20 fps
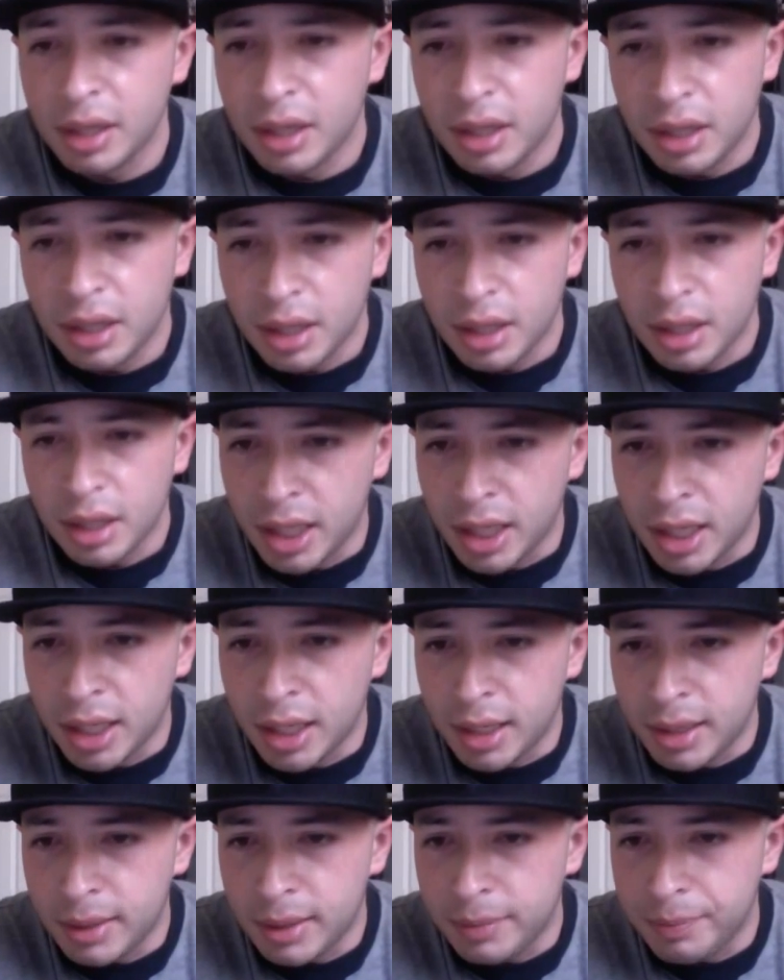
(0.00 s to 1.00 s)

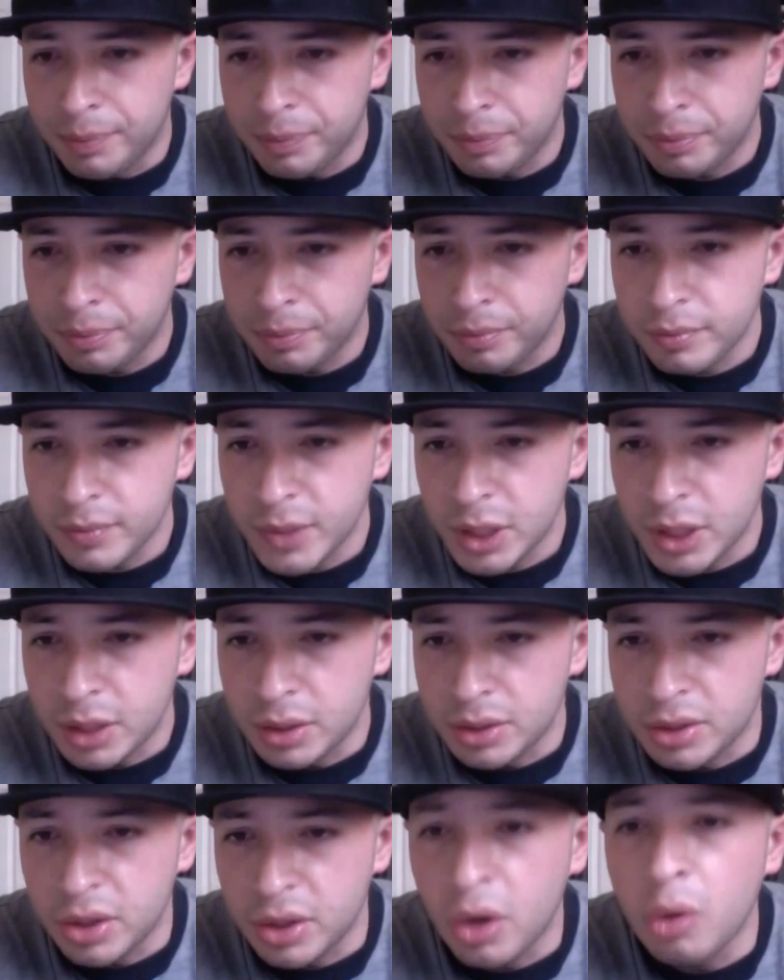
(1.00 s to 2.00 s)
um,
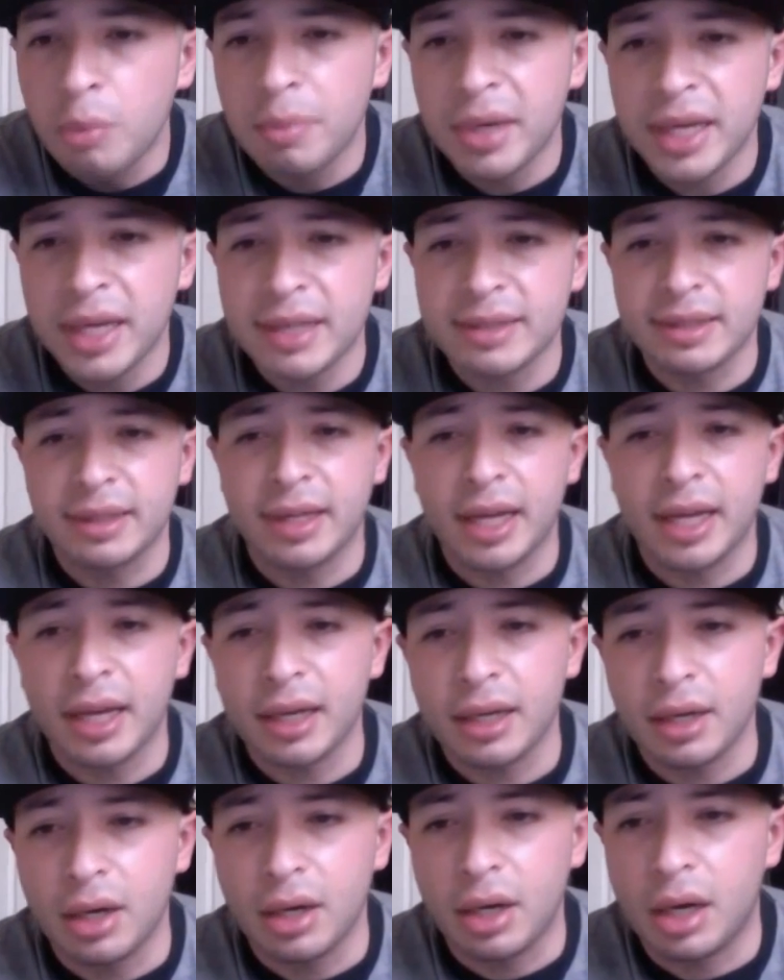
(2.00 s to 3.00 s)
don't base a deck
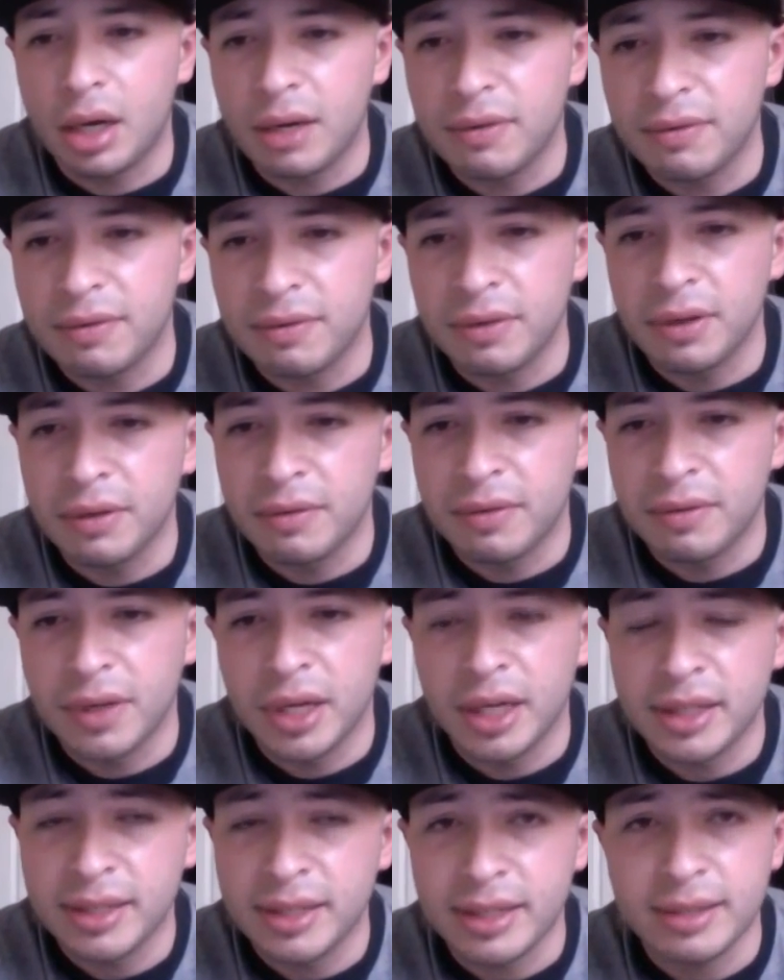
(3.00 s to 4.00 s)
off of
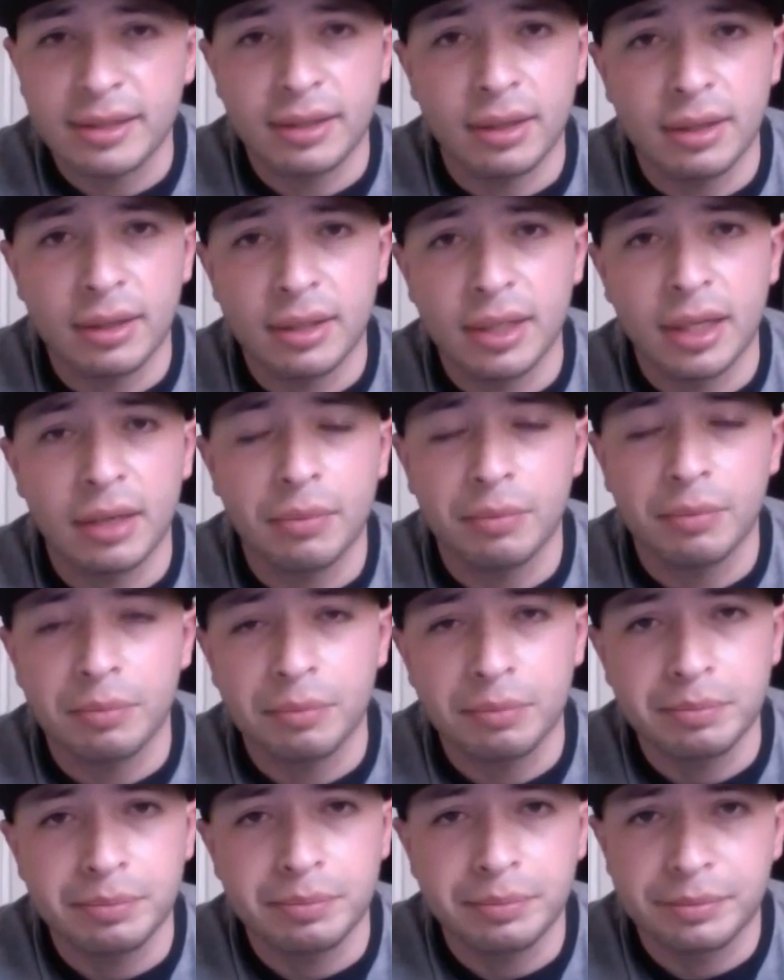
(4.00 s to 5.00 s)
uh, testing on dn
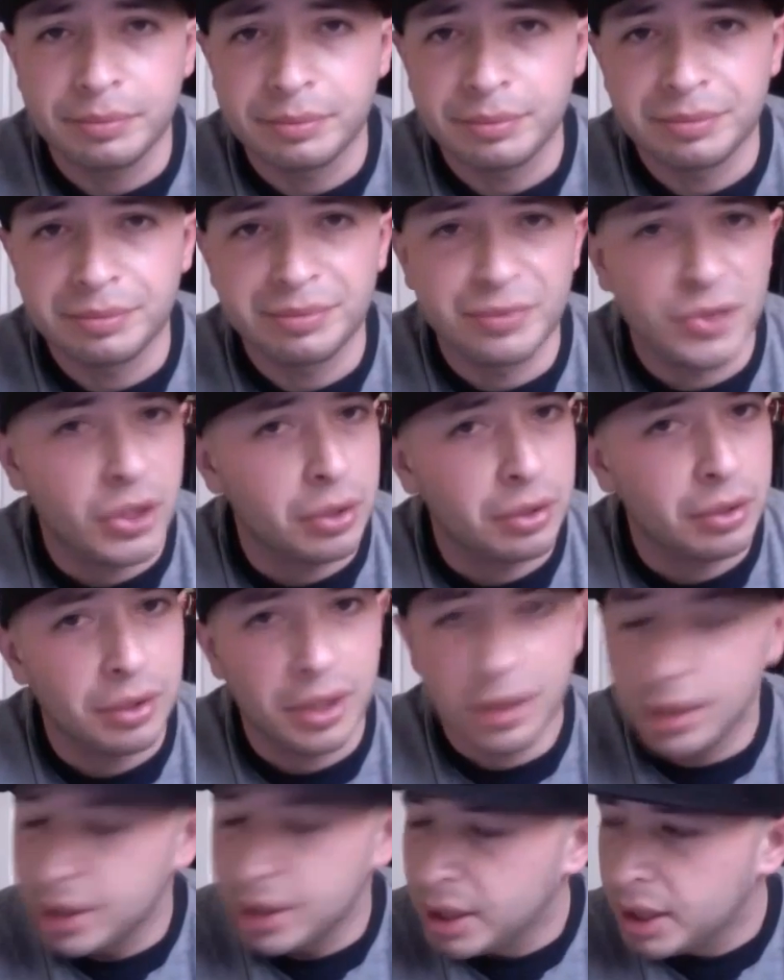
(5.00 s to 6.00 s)
don't do it
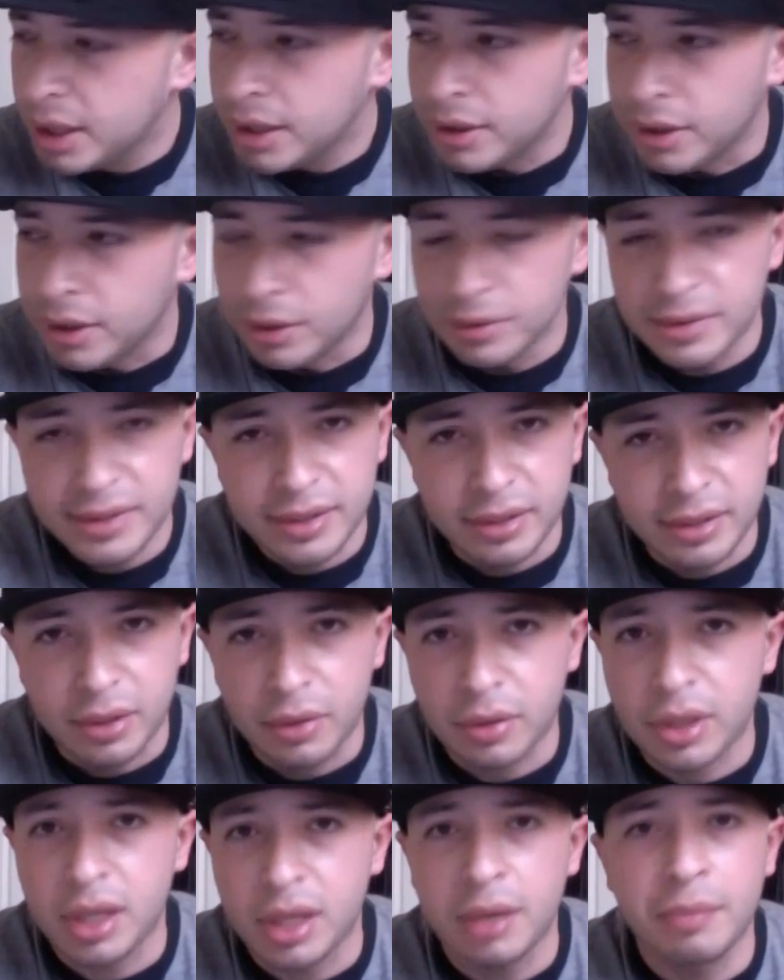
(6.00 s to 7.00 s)
don't don't
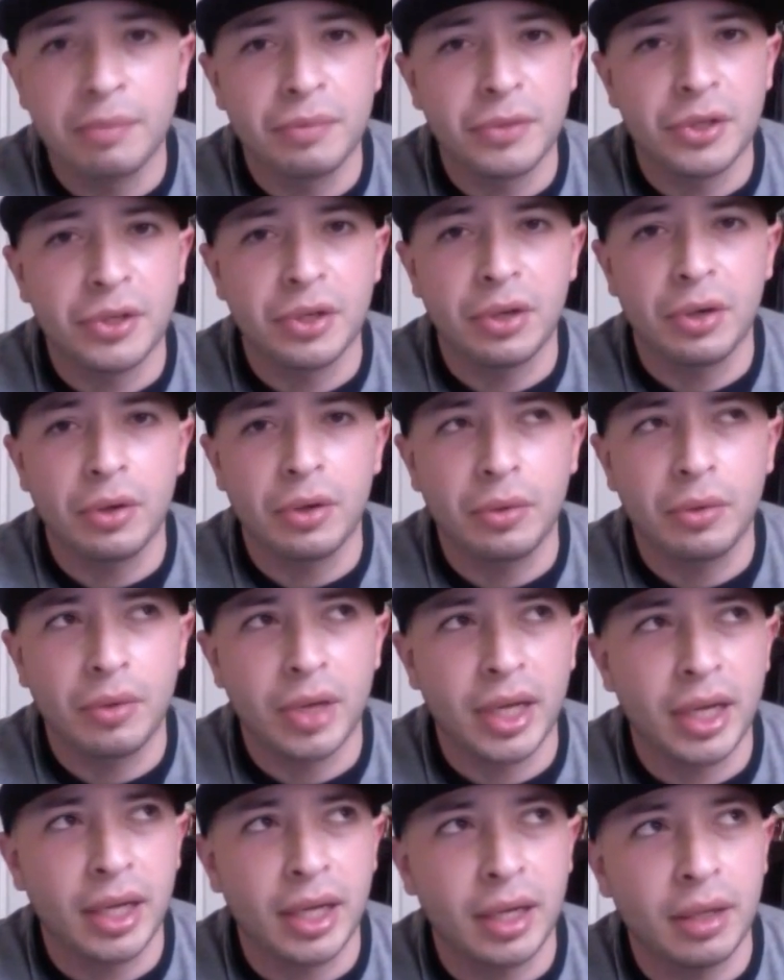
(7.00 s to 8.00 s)
come, you know,
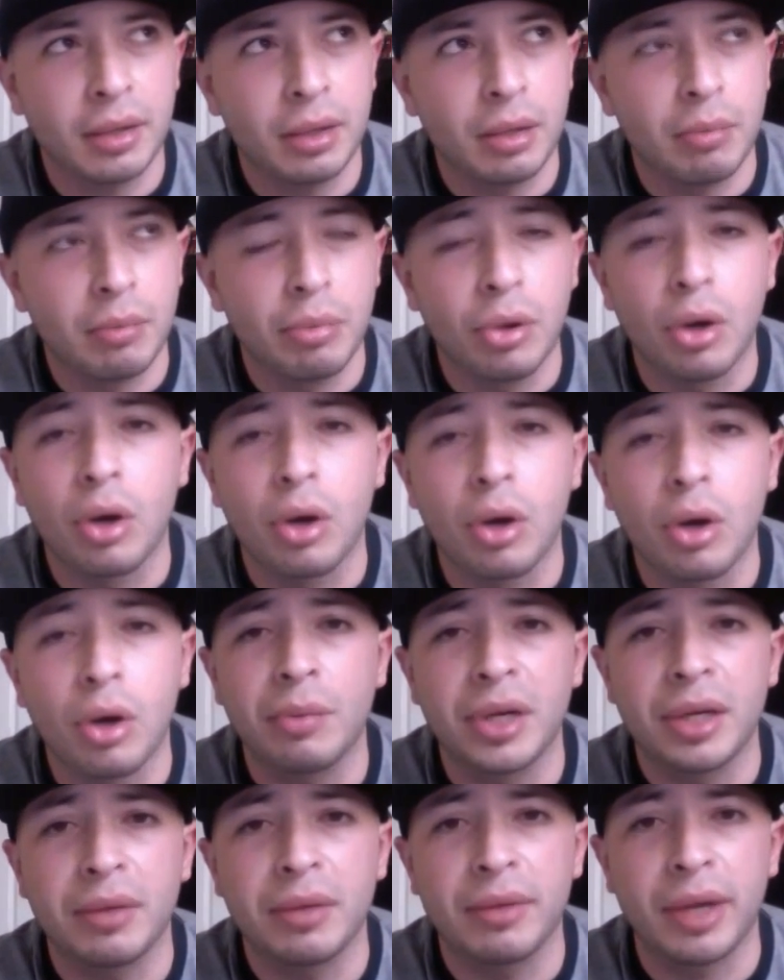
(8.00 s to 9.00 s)
and put all your
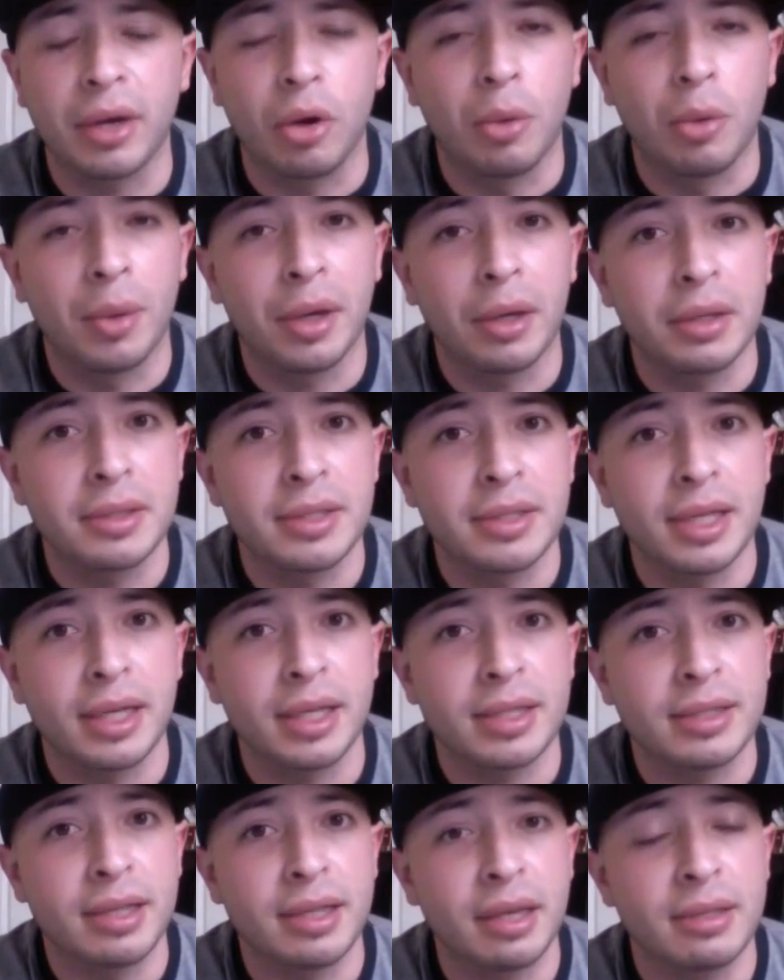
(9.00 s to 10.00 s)
money in like, oh my god, this deck
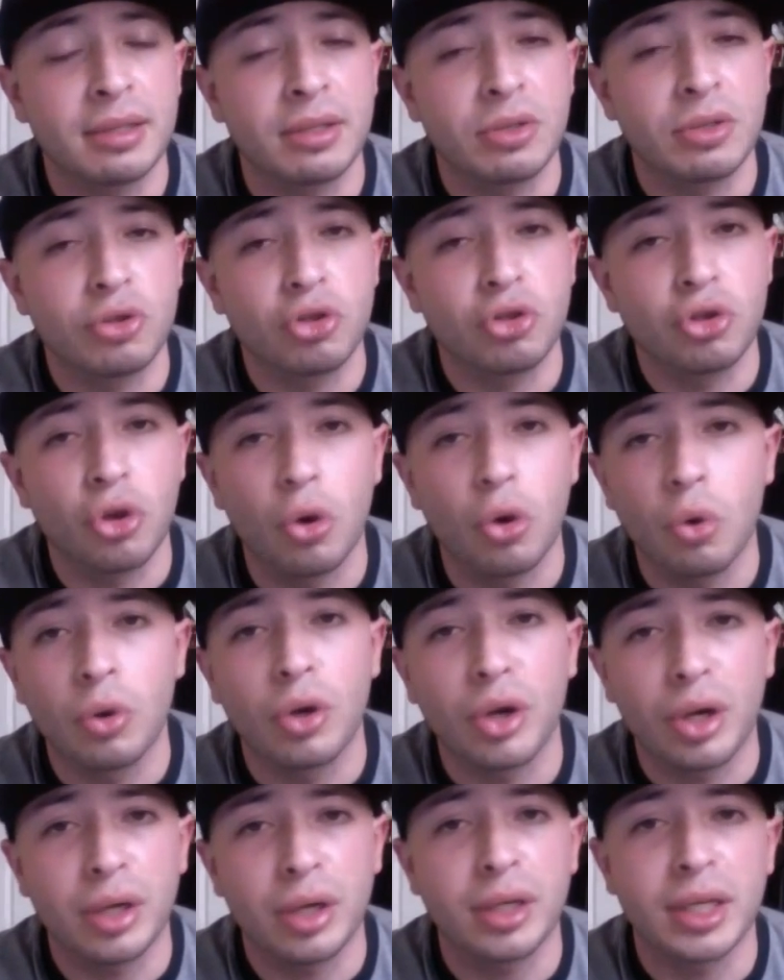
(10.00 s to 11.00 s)
is testing so good
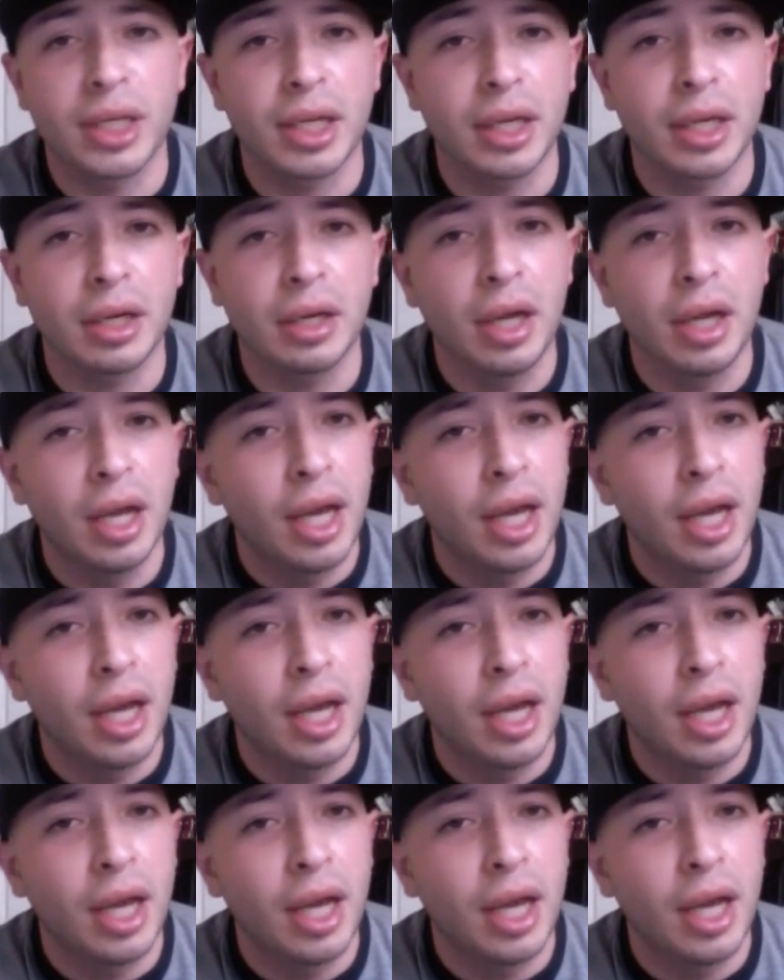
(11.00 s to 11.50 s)
on DN.